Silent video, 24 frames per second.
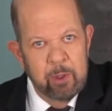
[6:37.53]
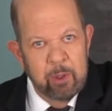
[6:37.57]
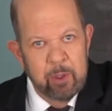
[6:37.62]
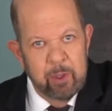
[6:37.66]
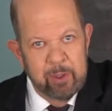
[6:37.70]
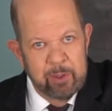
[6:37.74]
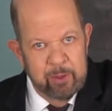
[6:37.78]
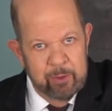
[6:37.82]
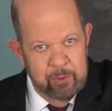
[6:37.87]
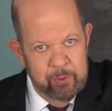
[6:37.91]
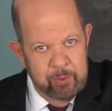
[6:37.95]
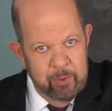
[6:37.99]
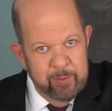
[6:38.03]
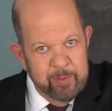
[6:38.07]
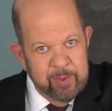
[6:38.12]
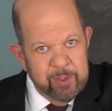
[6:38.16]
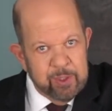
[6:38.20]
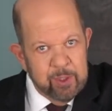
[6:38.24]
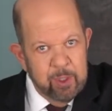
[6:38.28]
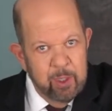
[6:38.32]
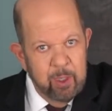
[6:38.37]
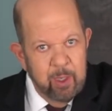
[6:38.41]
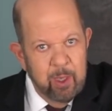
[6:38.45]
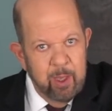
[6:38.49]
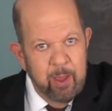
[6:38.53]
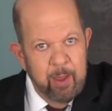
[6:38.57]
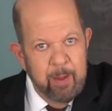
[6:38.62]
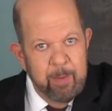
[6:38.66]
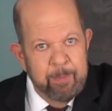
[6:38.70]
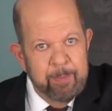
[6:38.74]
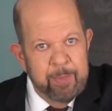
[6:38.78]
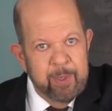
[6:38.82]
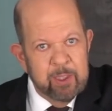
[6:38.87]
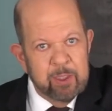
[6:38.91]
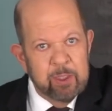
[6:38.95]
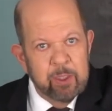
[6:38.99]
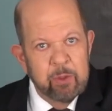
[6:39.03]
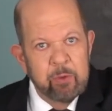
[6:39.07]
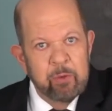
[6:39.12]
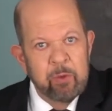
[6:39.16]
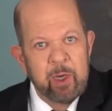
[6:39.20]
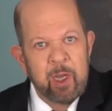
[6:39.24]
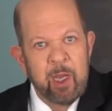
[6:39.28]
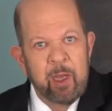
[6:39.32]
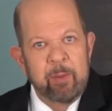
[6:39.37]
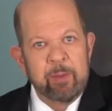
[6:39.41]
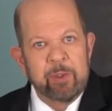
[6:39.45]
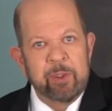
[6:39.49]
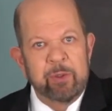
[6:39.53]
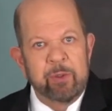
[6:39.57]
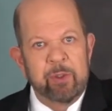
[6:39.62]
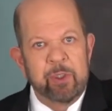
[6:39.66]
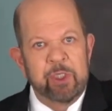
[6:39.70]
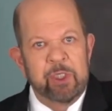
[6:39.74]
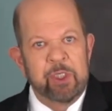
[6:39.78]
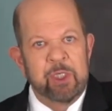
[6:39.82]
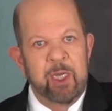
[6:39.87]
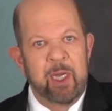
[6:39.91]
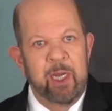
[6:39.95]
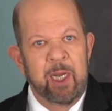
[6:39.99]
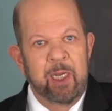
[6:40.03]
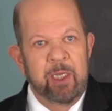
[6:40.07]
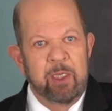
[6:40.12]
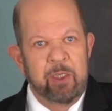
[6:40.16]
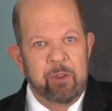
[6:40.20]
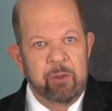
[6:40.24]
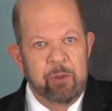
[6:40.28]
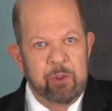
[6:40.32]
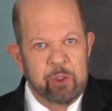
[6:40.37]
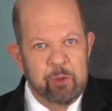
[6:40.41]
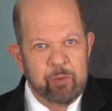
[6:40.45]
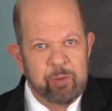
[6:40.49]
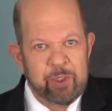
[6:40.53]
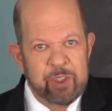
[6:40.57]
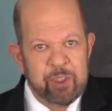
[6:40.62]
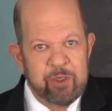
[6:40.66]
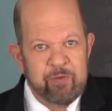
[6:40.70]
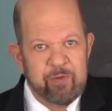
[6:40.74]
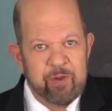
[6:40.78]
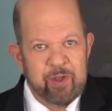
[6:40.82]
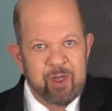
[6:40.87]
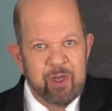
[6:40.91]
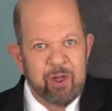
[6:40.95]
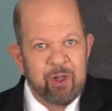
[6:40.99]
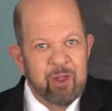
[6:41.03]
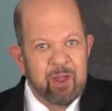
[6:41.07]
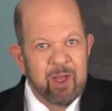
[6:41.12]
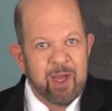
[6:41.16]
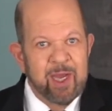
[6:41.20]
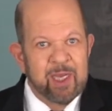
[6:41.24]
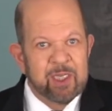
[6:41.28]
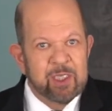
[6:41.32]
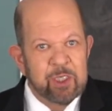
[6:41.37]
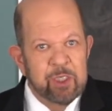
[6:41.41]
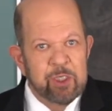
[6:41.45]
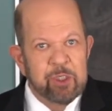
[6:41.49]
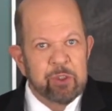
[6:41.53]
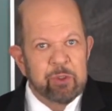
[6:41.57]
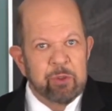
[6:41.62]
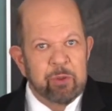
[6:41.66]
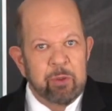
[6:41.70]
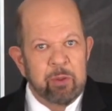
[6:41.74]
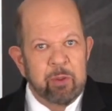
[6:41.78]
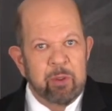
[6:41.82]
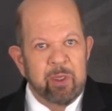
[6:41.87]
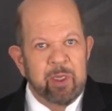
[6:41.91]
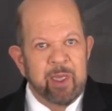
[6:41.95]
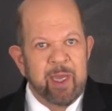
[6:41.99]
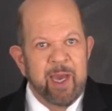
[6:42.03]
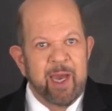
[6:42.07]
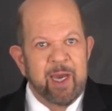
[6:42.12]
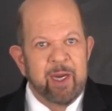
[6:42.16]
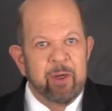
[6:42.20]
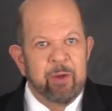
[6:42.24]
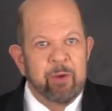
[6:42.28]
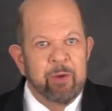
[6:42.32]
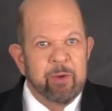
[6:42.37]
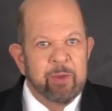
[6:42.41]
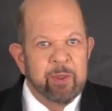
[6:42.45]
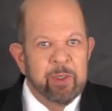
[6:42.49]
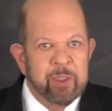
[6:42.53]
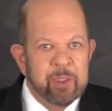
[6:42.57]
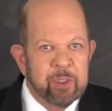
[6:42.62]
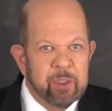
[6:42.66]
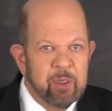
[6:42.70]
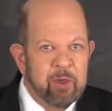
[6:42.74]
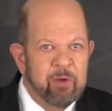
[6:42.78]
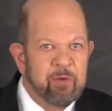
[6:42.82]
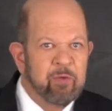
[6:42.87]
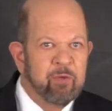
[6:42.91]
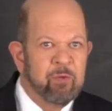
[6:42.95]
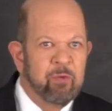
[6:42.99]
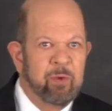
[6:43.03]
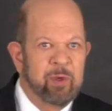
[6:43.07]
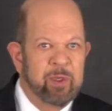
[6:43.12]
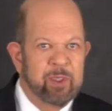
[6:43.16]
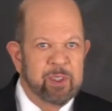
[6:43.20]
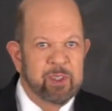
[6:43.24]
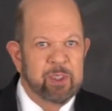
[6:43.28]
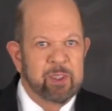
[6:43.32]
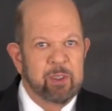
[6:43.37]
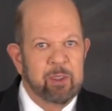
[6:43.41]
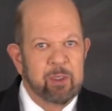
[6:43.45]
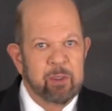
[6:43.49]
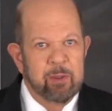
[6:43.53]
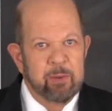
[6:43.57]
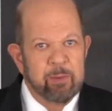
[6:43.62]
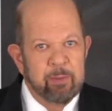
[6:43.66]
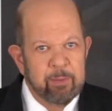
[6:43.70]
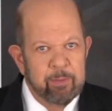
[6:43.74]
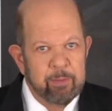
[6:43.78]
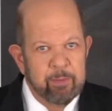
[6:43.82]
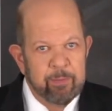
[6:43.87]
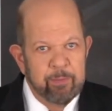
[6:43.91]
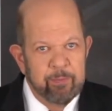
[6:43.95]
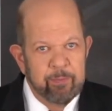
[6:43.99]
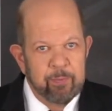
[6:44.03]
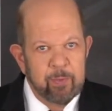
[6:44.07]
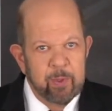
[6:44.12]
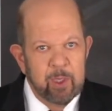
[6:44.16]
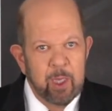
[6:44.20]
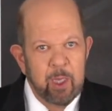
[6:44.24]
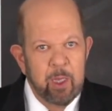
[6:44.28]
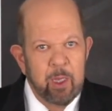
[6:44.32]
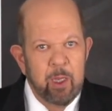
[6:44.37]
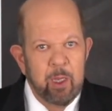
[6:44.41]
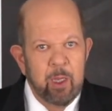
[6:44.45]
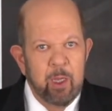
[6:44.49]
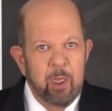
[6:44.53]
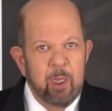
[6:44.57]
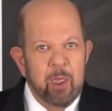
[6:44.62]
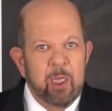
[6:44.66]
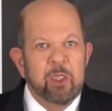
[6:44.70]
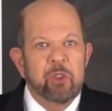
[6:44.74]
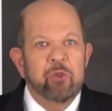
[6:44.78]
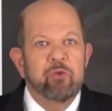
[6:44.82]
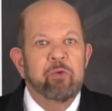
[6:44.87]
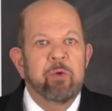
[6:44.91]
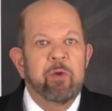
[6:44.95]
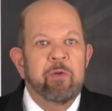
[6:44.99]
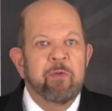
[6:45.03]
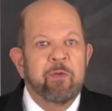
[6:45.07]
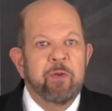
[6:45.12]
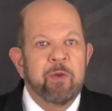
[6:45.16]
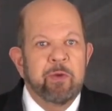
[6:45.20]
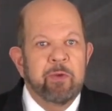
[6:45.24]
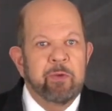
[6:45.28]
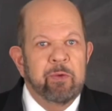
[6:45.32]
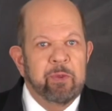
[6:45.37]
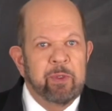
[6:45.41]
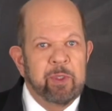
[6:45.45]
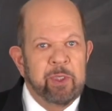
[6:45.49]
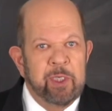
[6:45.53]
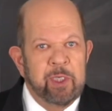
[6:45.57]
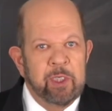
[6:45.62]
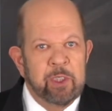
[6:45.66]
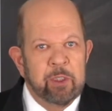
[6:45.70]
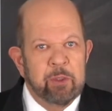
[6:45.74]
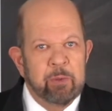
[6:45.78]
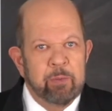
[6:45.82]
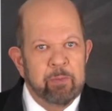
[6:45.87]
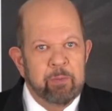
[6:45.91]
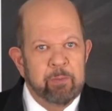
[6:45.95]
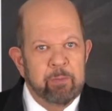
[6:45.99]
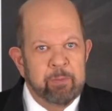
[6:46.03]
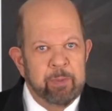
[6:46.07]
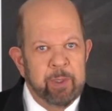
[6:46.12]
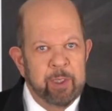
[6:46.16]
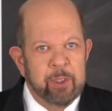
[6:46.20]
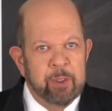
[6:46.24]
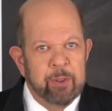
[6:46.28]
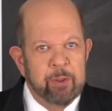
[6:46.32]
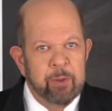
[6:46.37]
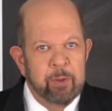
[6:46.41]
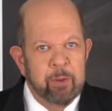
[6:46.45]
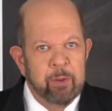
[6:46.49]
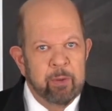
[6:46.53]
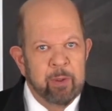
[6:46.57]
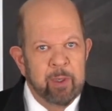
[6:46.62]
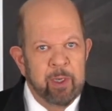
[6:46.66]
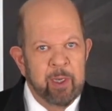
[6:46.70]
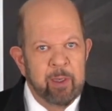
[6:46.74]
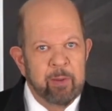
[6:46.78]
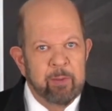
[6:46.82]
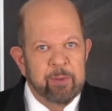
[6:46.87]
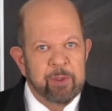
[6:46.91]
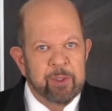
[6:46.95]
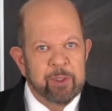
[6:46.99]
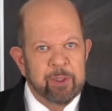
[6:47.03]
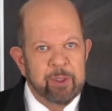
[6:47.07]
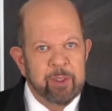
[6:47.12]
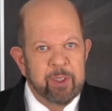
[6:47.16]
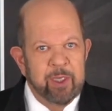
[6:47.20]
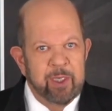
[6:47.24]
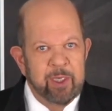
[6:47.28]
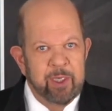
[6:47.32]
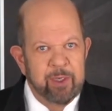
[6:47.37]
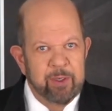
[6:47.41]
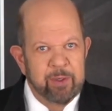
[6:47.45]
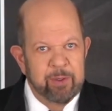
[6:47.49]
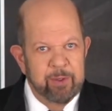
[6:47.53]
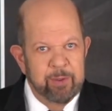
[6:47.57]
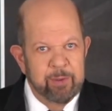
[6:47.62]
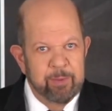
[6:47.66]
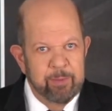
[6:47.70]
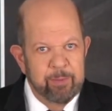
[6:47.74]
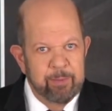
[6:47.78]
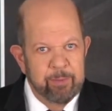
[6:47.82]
Under WHMIS, pictograms are assigned to specific classes or categories of risk. Let's review these pictograms here.